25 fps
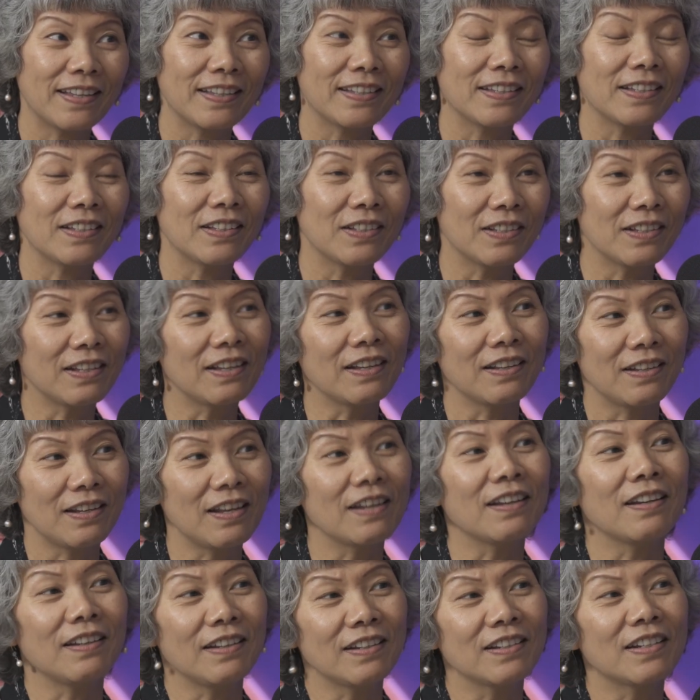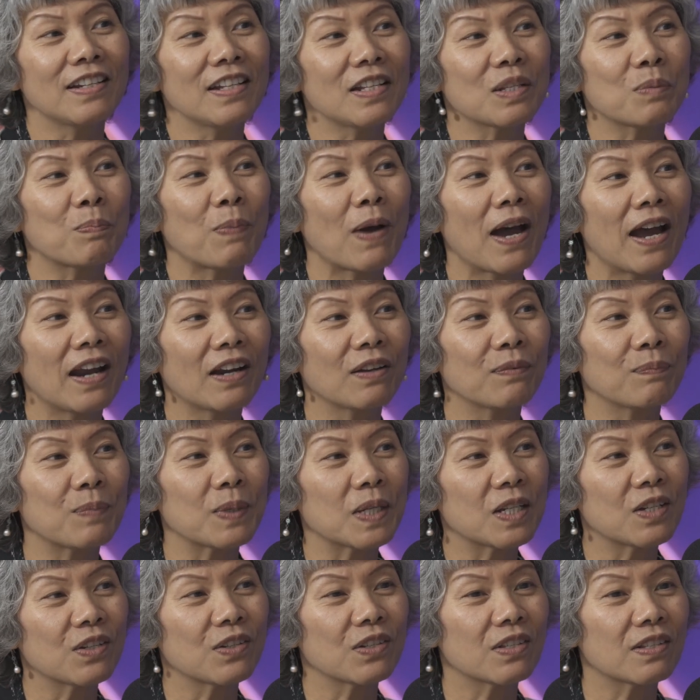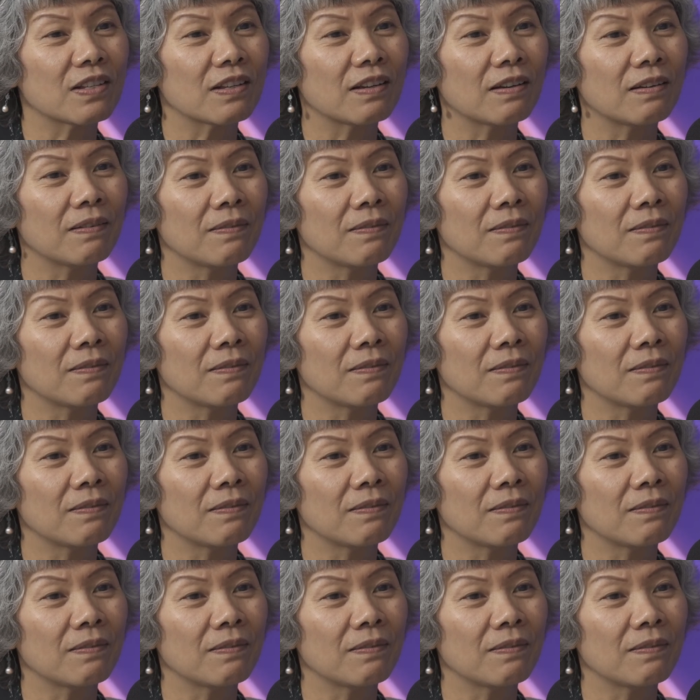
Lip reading: It is part of because.